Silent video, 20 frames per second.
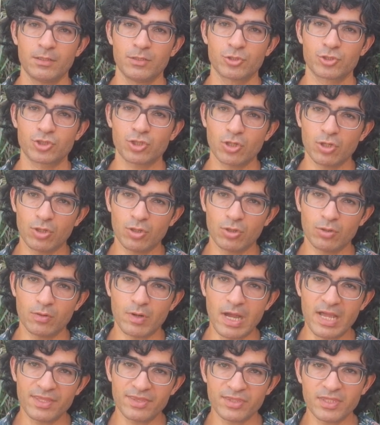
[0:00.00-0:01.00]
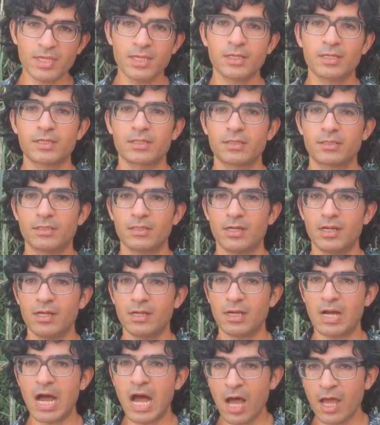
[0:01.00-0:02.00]
So I think
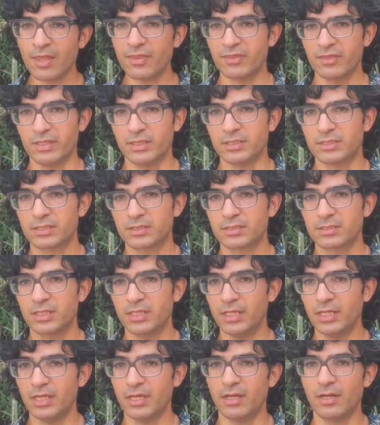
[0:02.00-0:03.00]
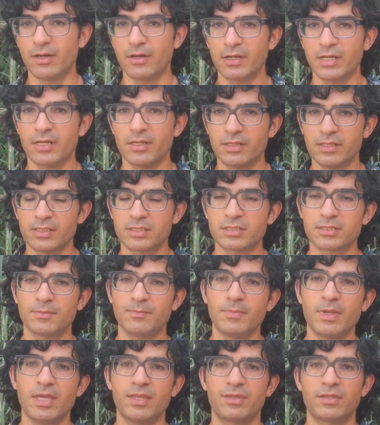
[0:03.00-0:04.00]
Adis here in this
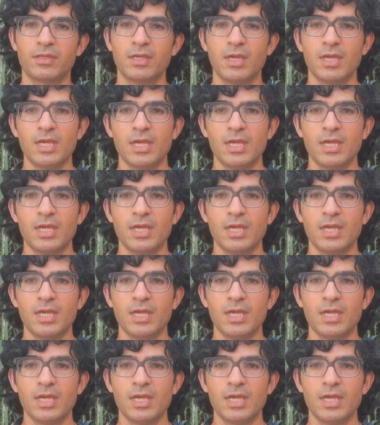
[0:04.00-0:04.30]
myth